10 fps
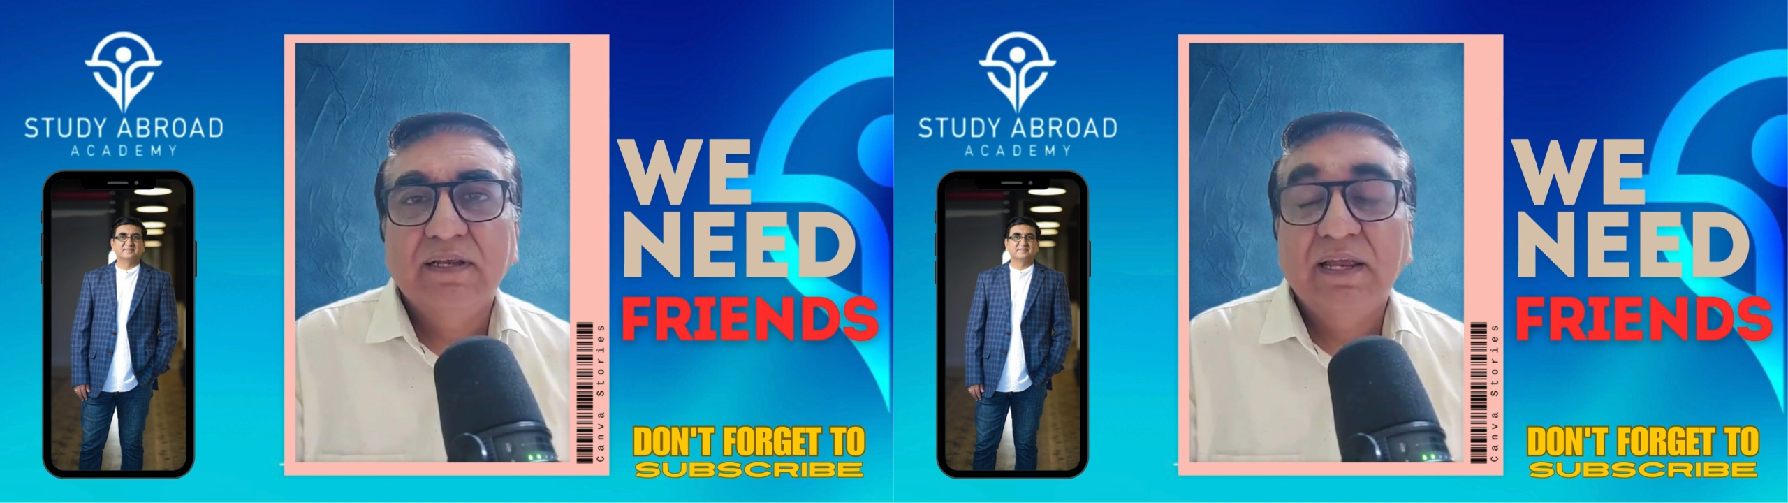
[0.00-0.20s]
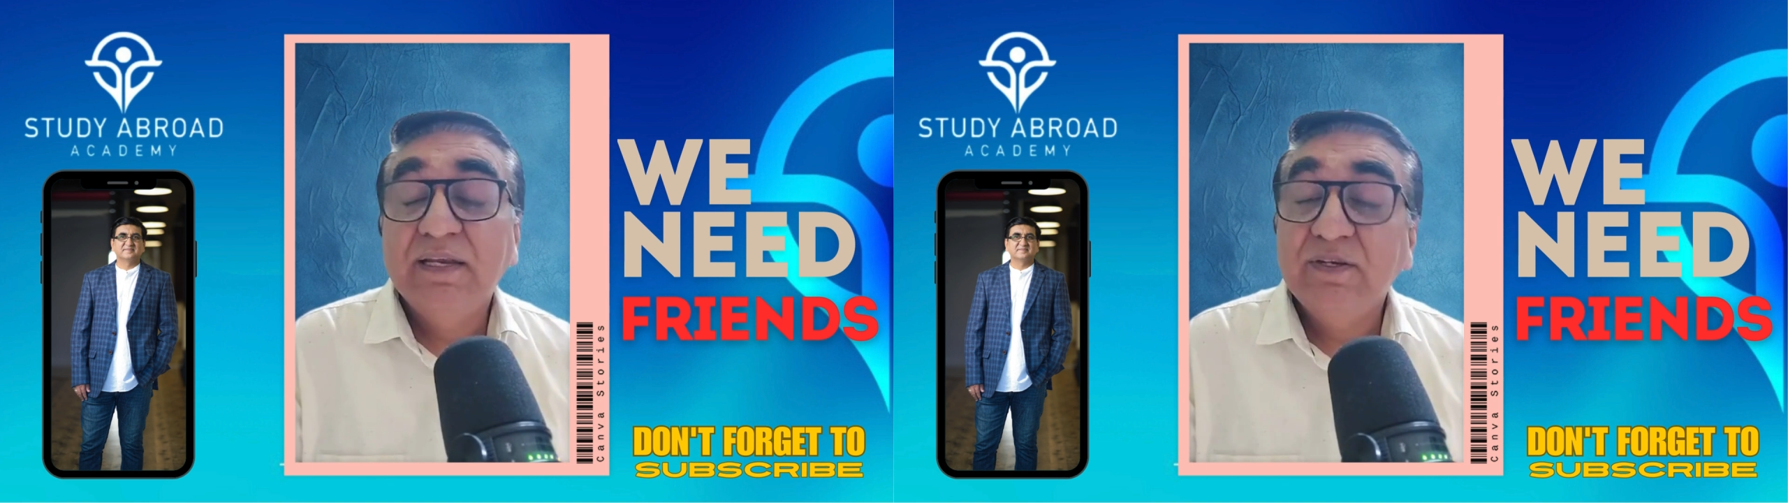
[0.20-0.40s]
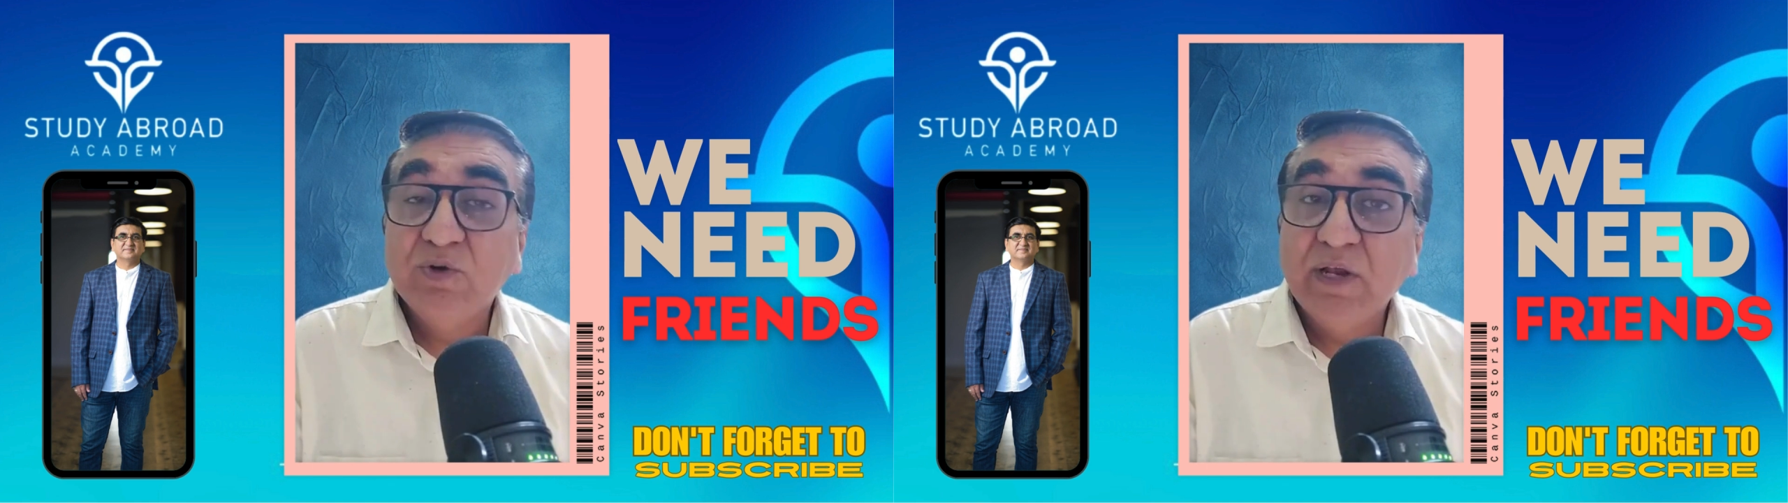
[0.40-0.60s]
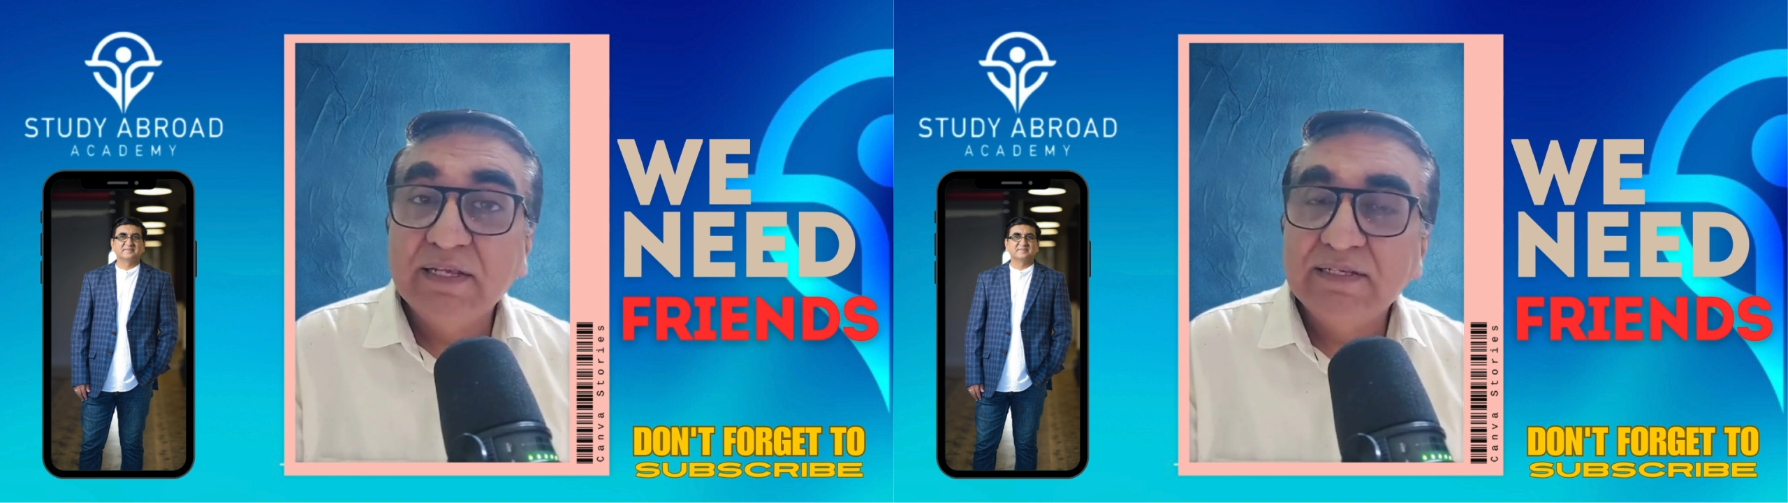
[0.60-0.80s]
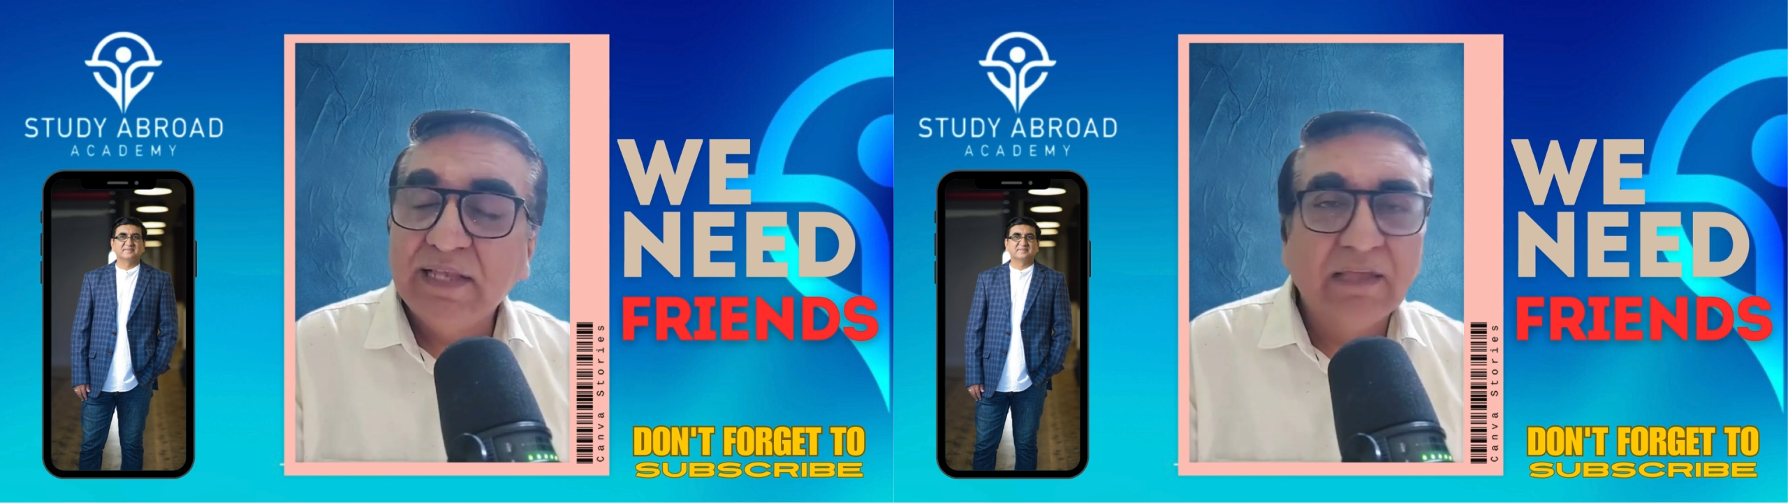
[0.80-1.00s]
in
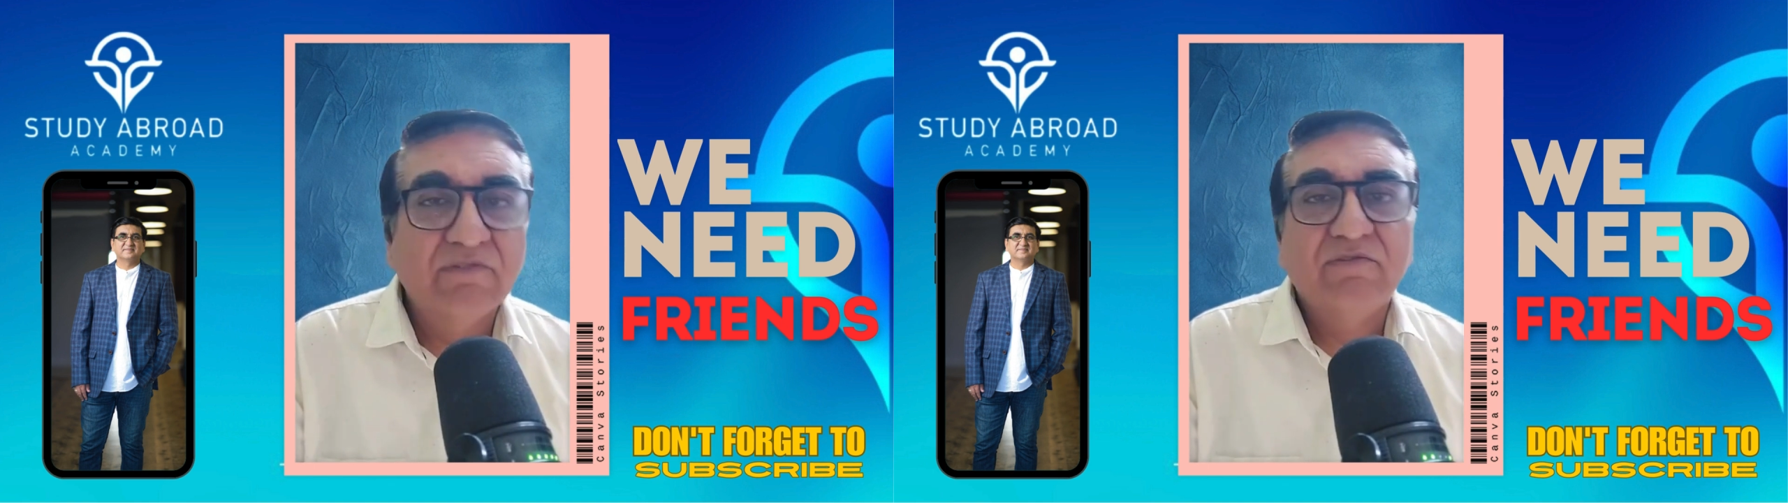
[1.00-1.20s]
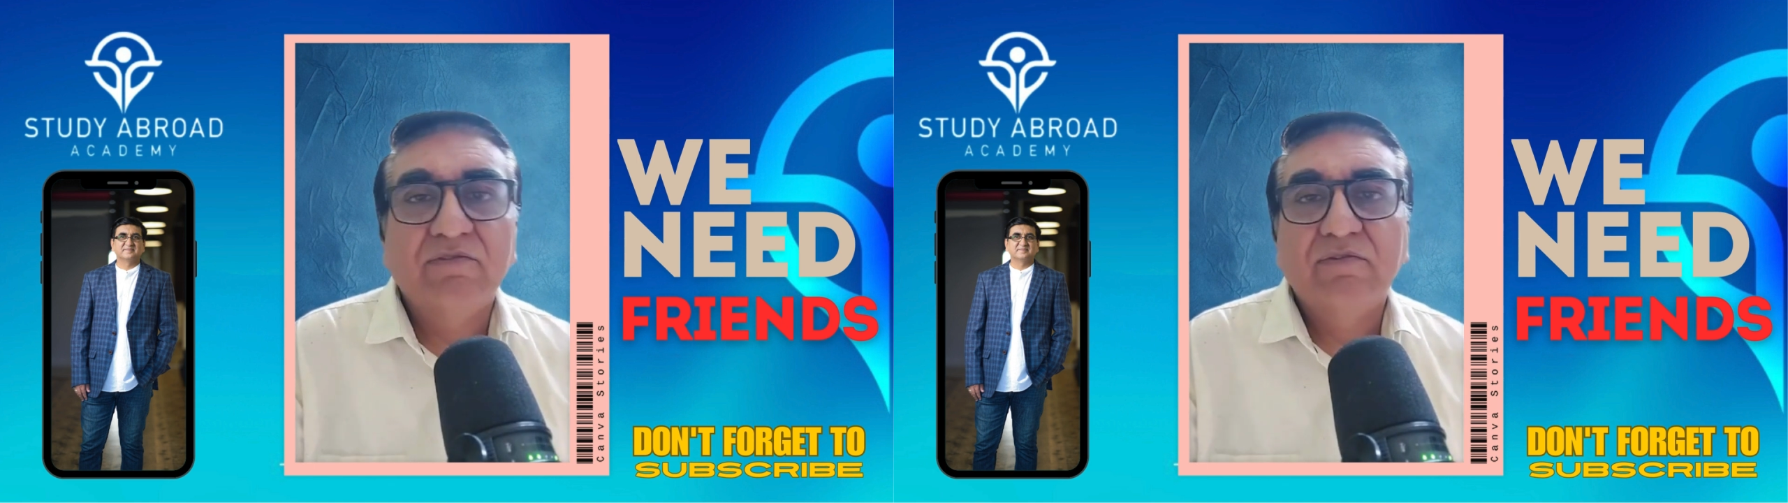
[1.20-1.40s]
today's life